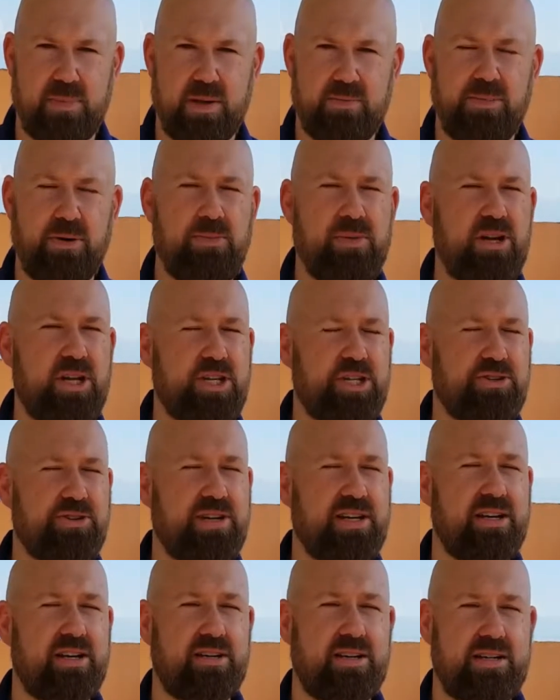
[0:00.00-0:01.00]
But
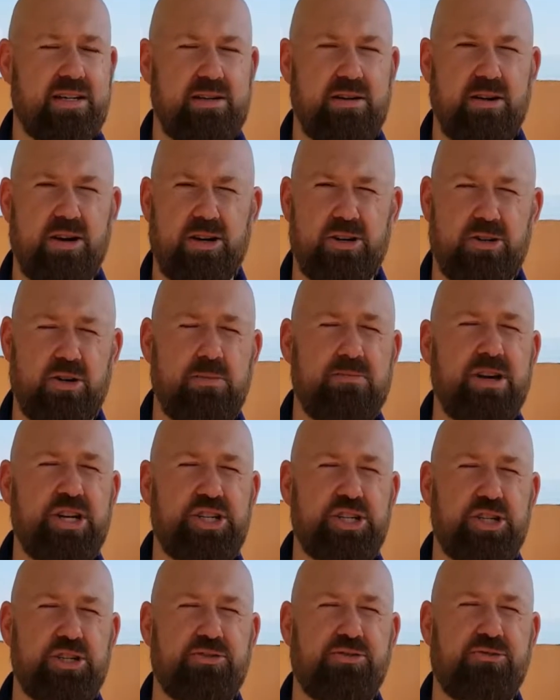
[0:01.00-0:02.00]

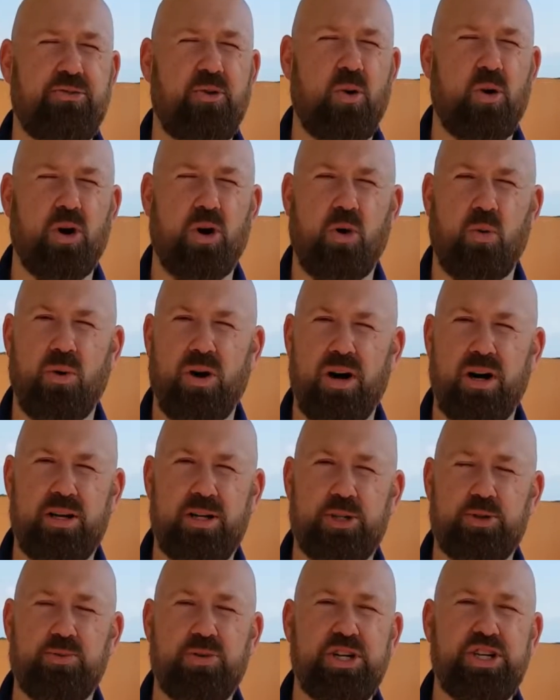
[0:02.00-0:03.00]
Missions 401
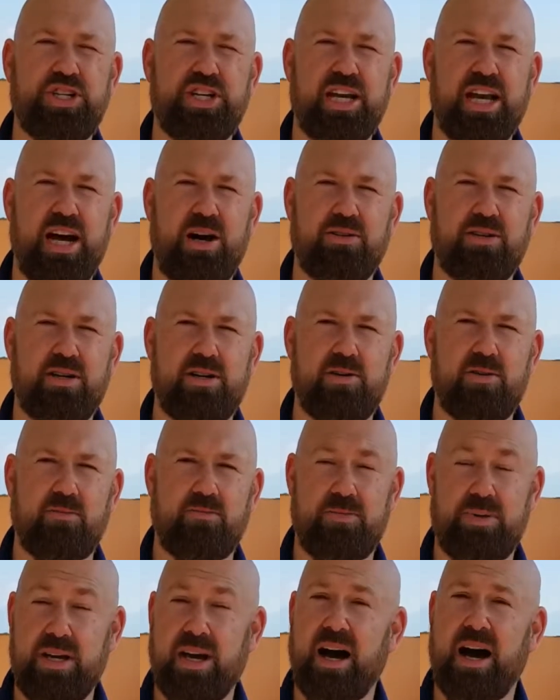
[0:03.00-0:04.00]
is reaching out
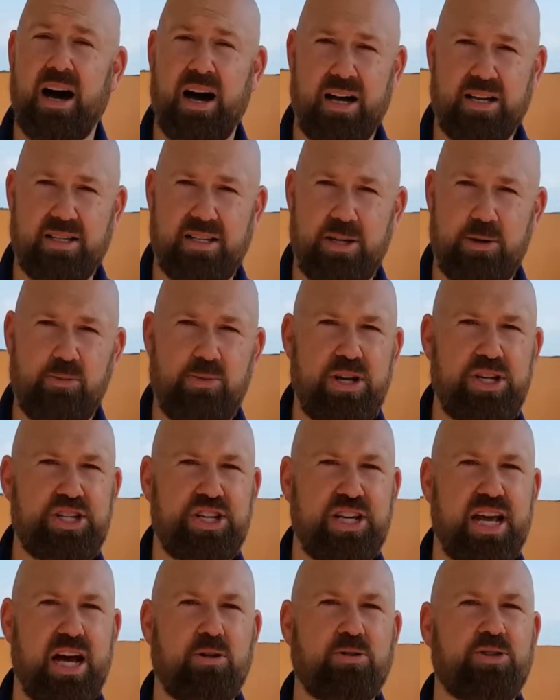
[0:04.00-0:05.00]
beyond,
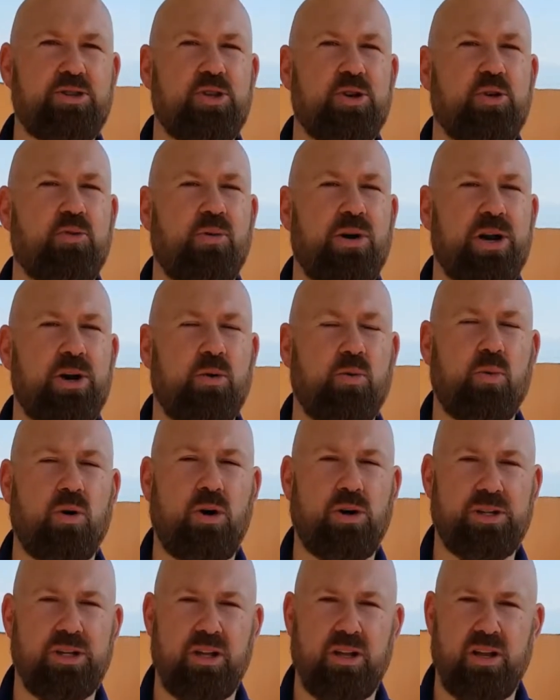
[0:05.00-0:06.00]
reaching out to the greater
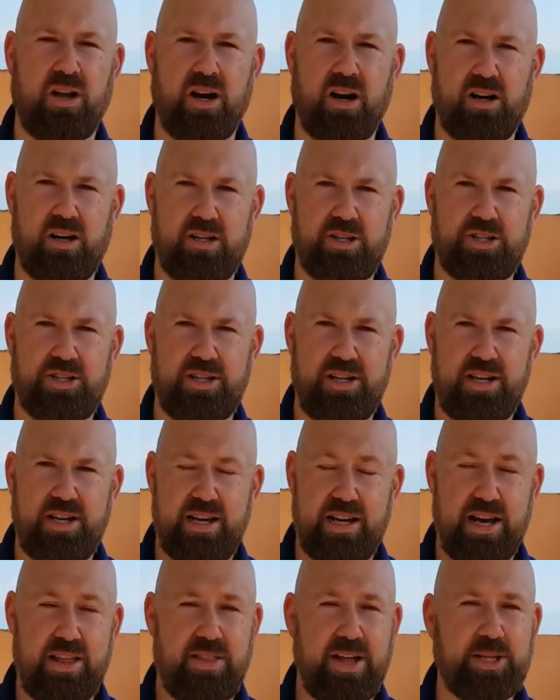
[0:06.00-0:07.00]
world at large.
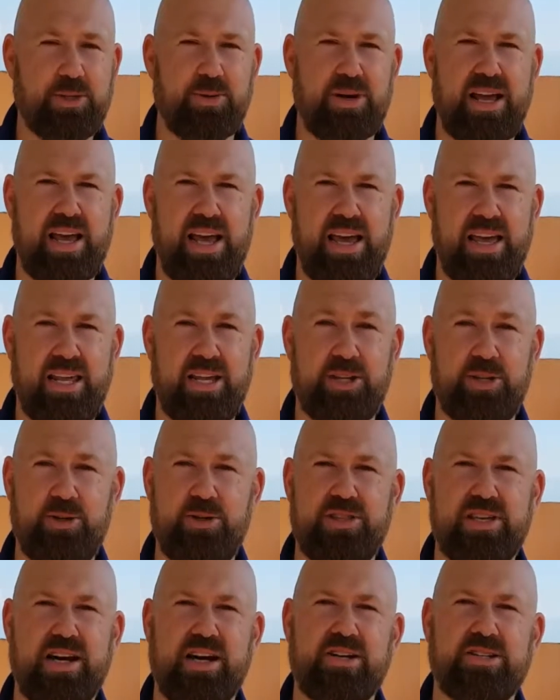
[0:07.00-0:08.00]
And that's what Haiti
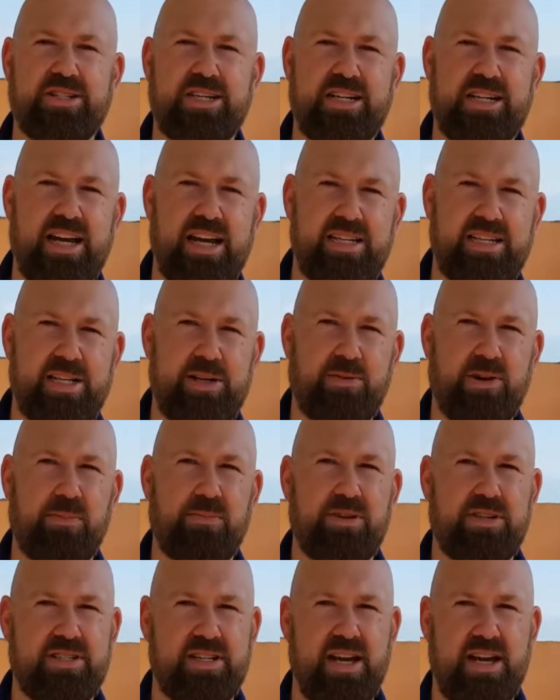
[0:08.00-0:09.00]
2019
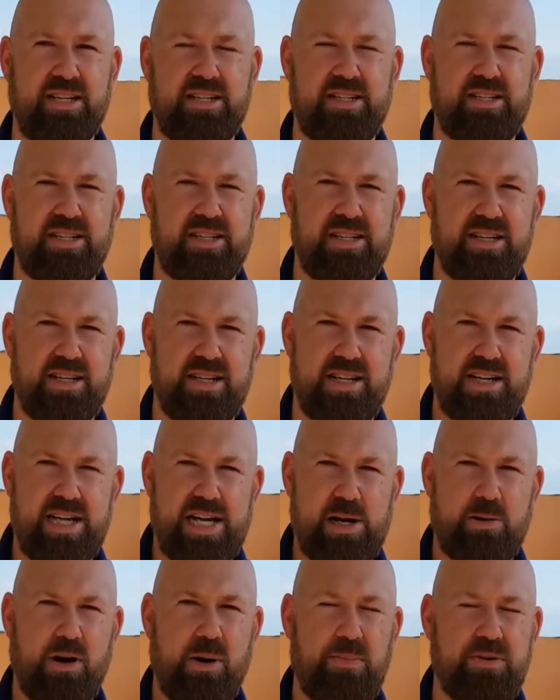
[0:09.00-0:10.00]
represents.
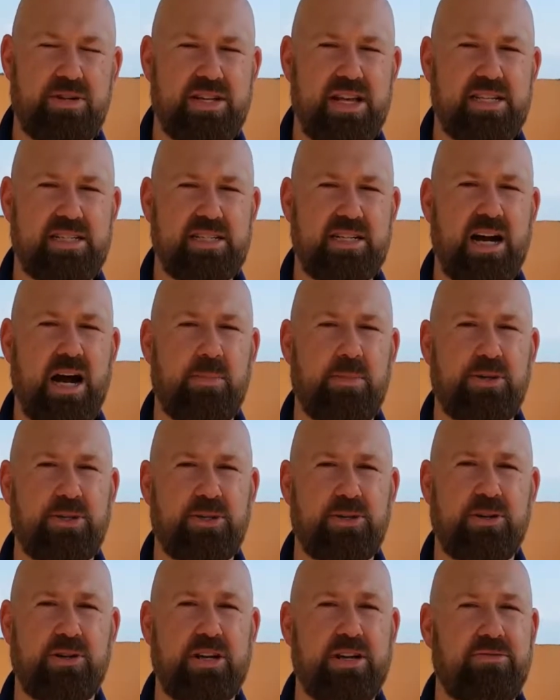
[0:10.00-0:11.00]
It represents an
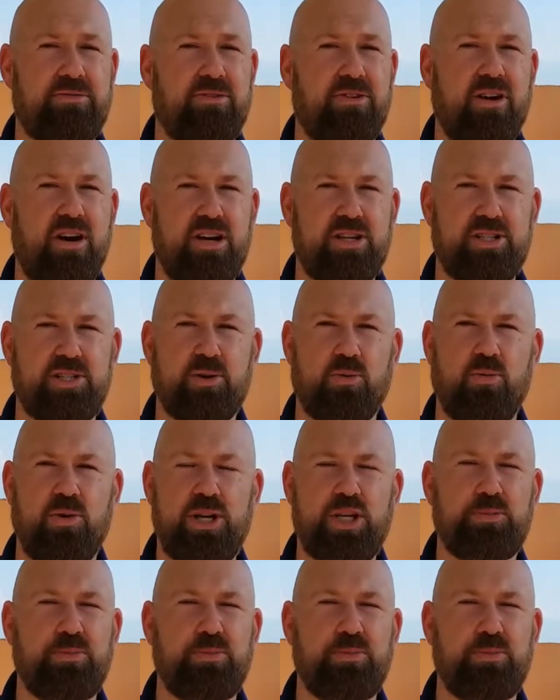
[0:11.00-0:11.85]
opportunity for us to reach